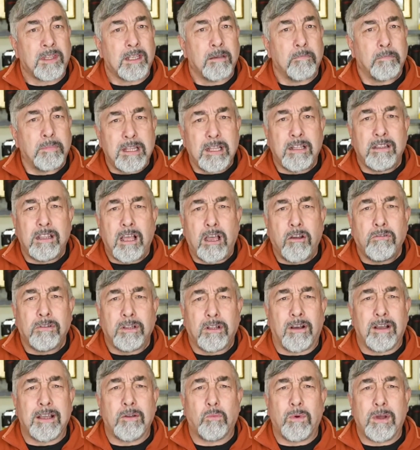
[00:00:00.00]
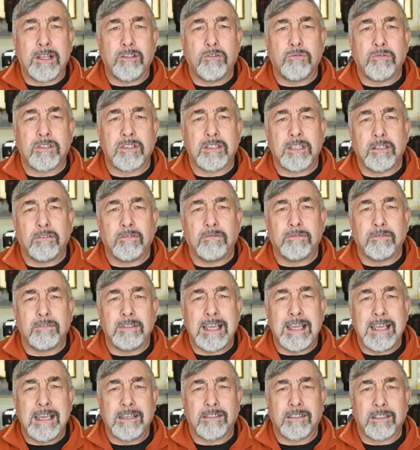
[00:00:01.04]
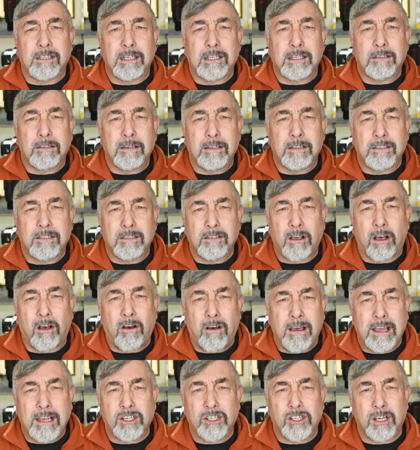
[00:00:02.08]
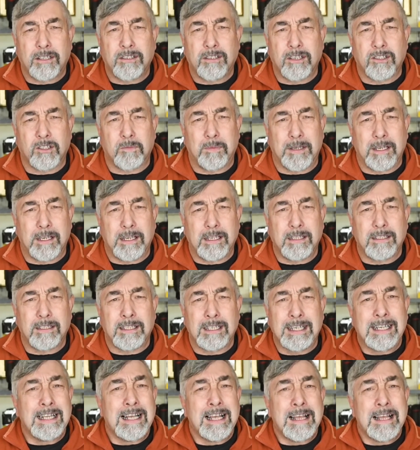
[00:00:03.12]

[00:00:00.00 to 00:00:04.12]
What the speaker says: But in low light, when you still need higher shutter speeds,